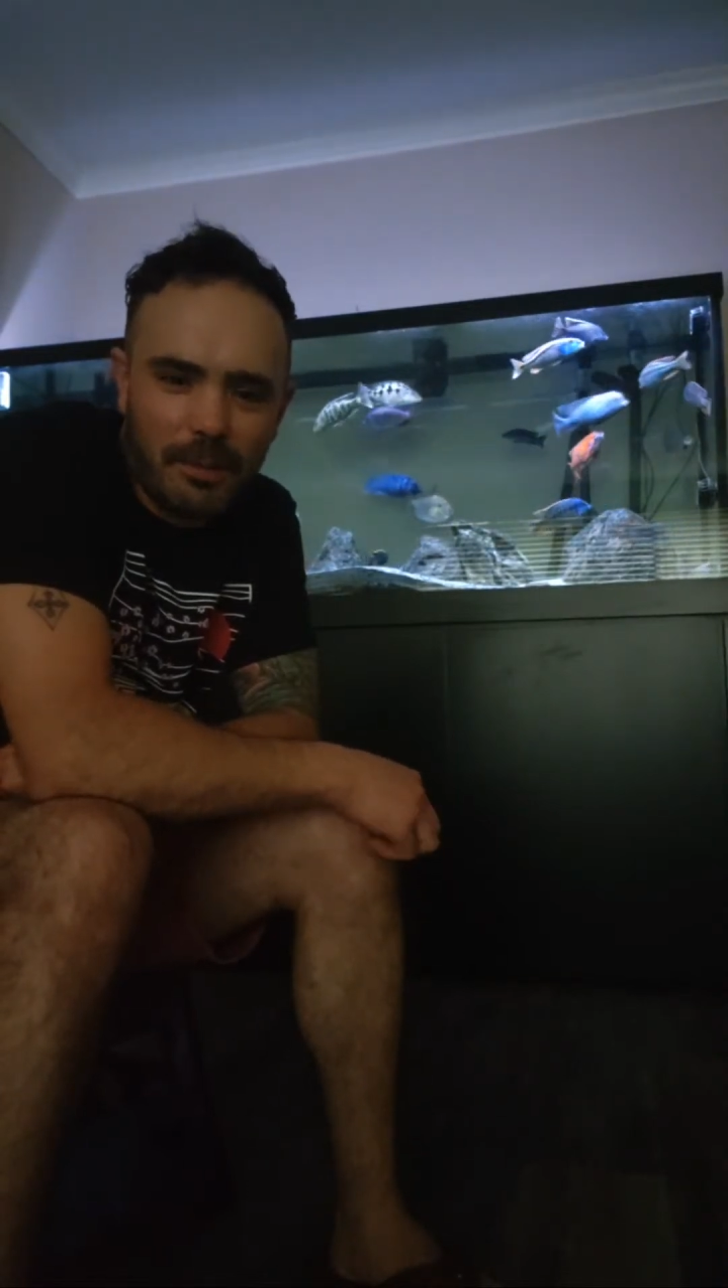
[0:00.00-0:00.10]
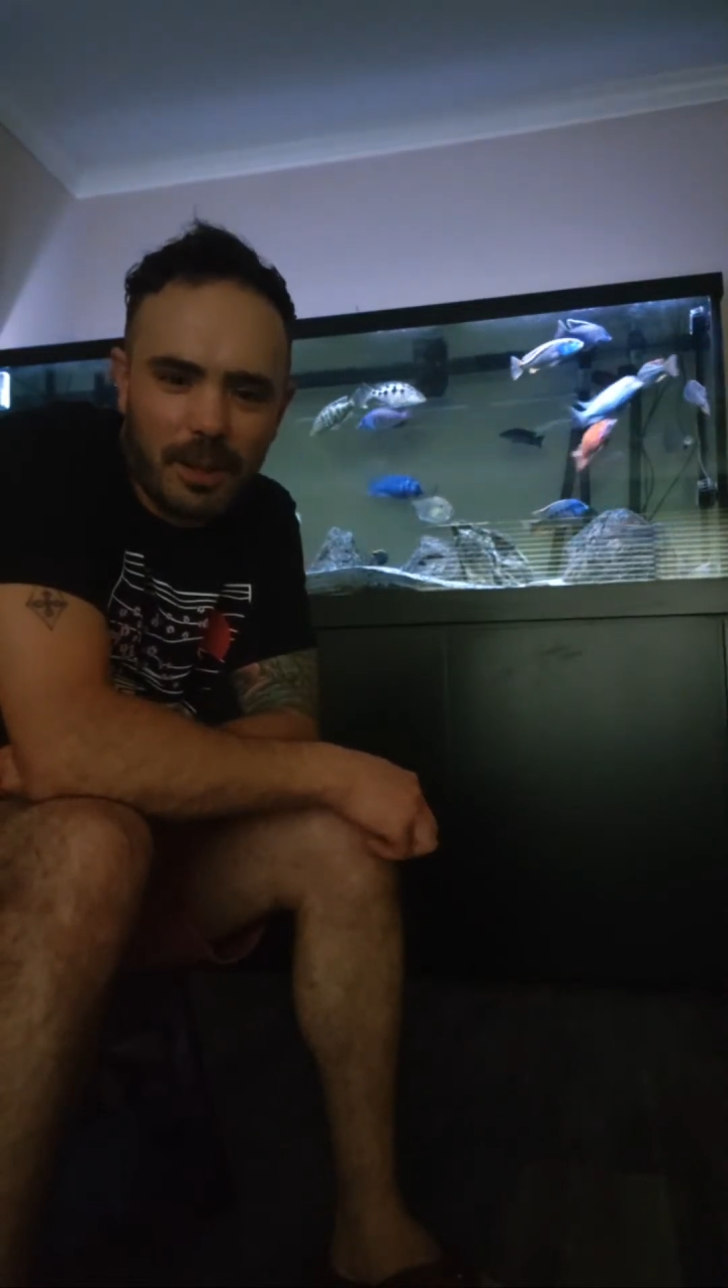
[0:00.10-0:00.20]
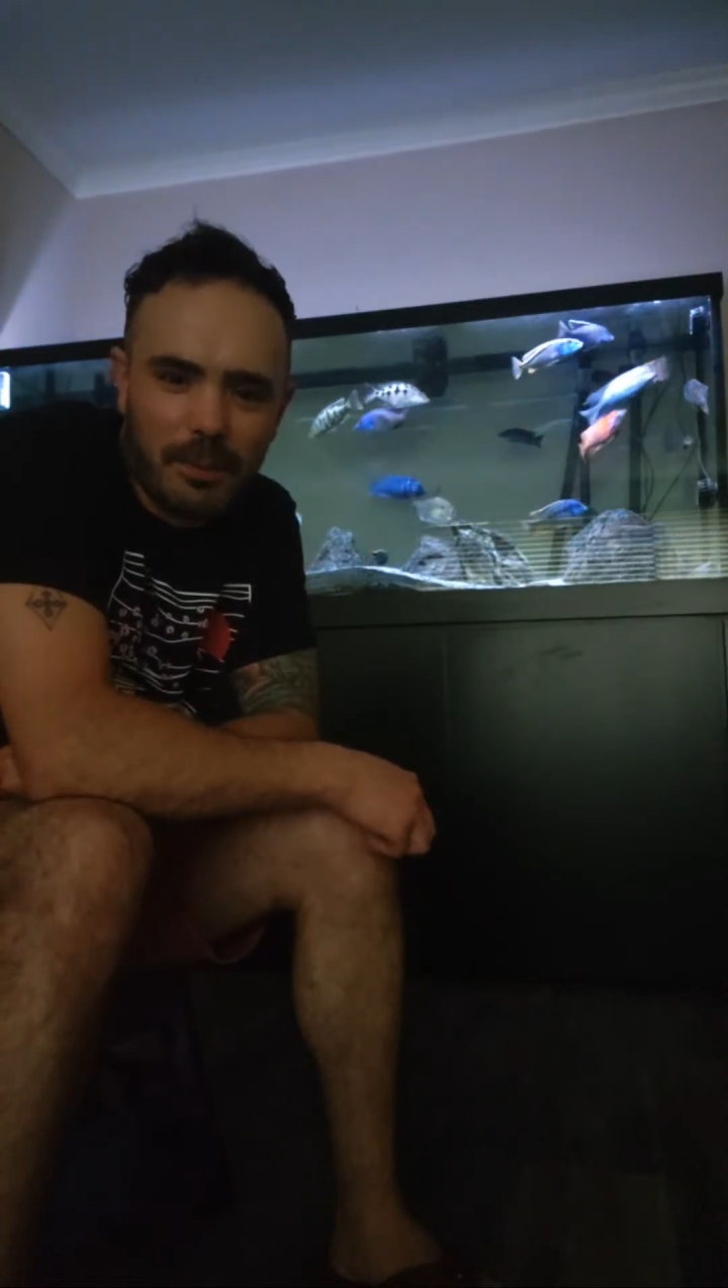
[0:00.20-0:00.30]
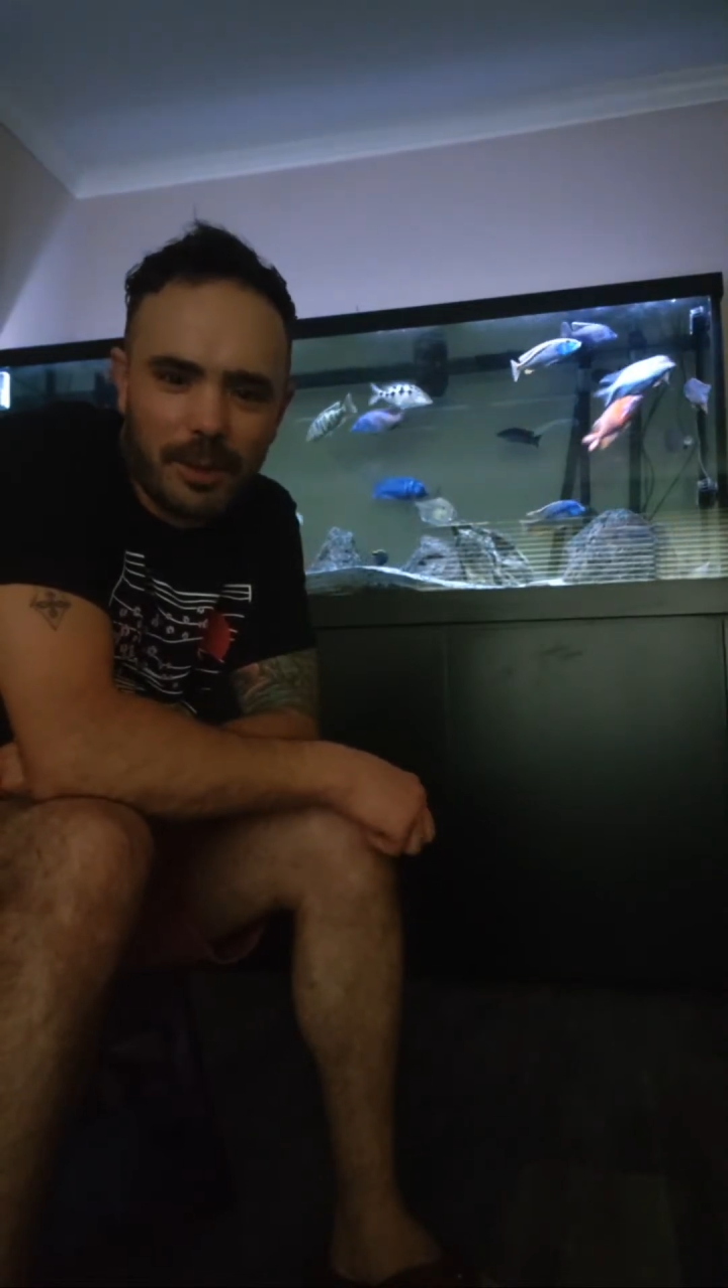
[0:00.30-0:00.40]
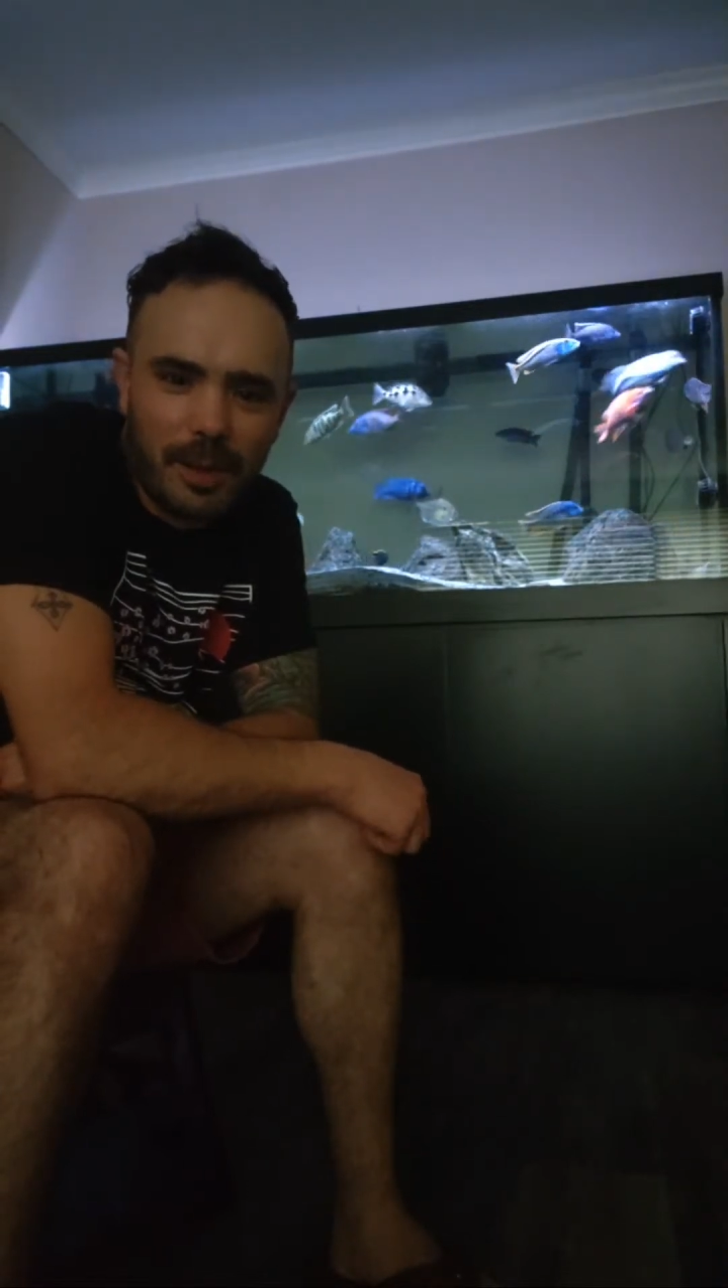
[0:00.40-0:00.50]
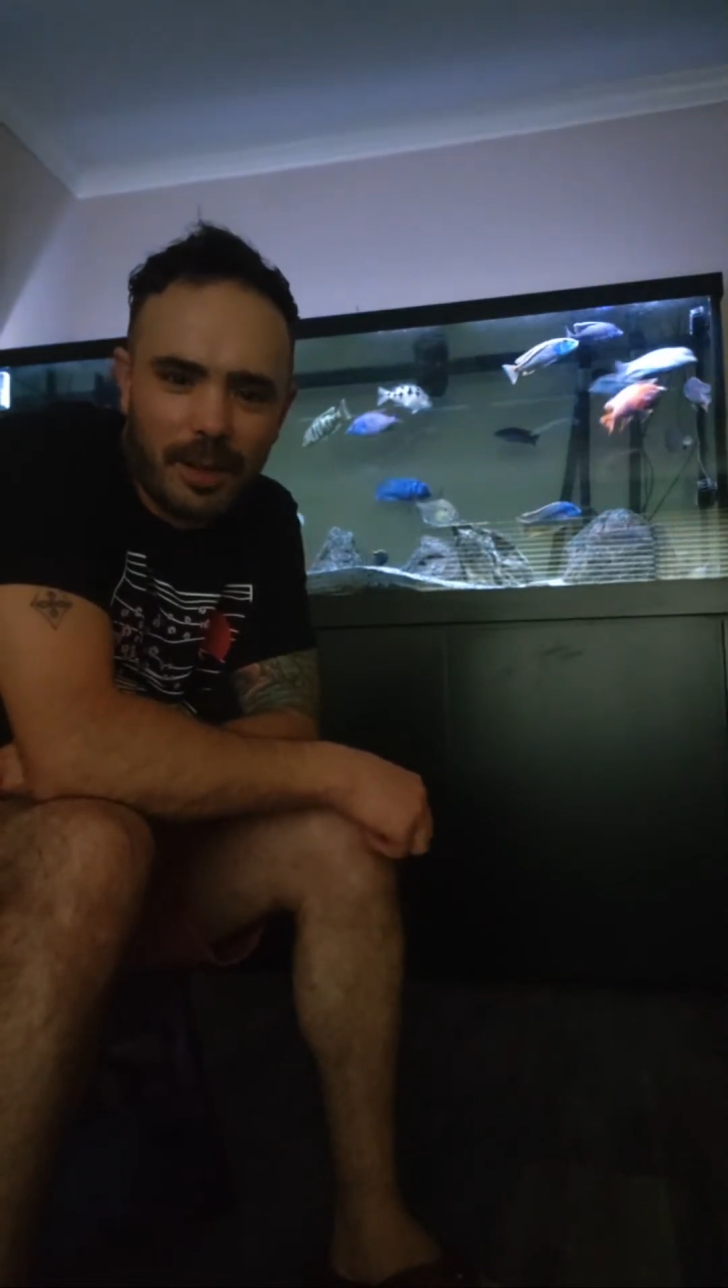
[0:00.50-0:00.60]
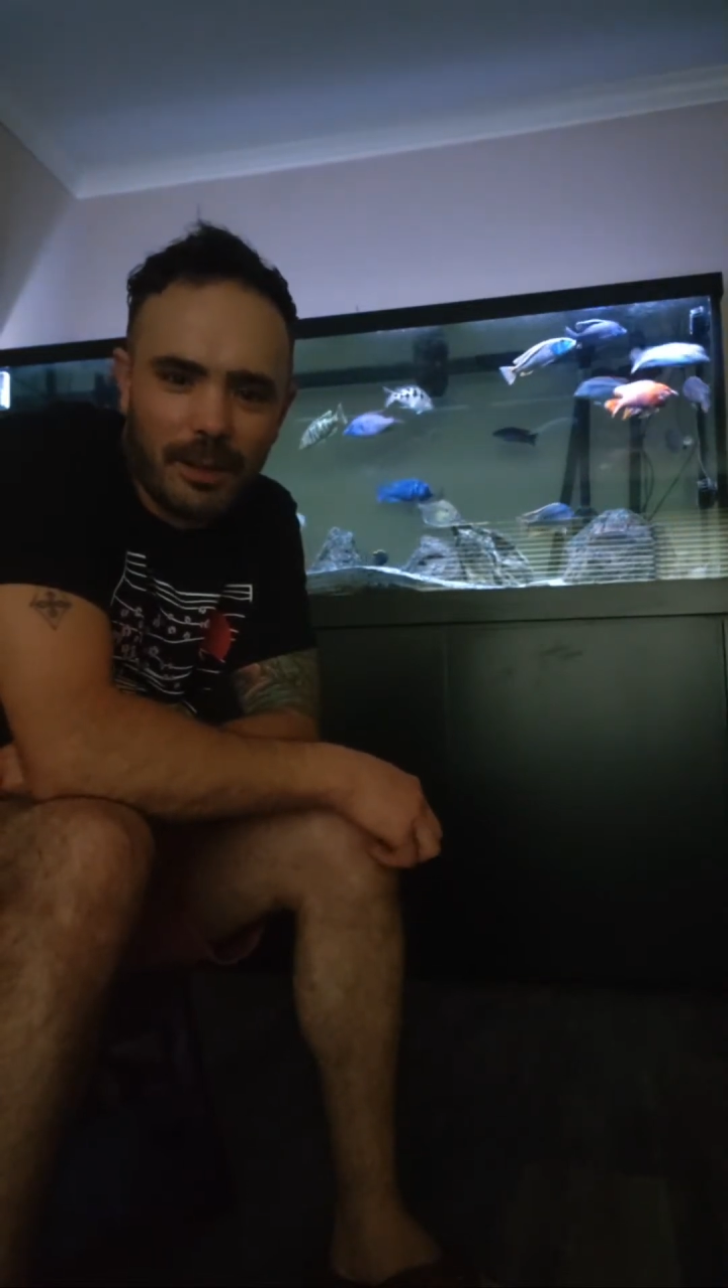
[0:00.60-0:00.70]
rambled on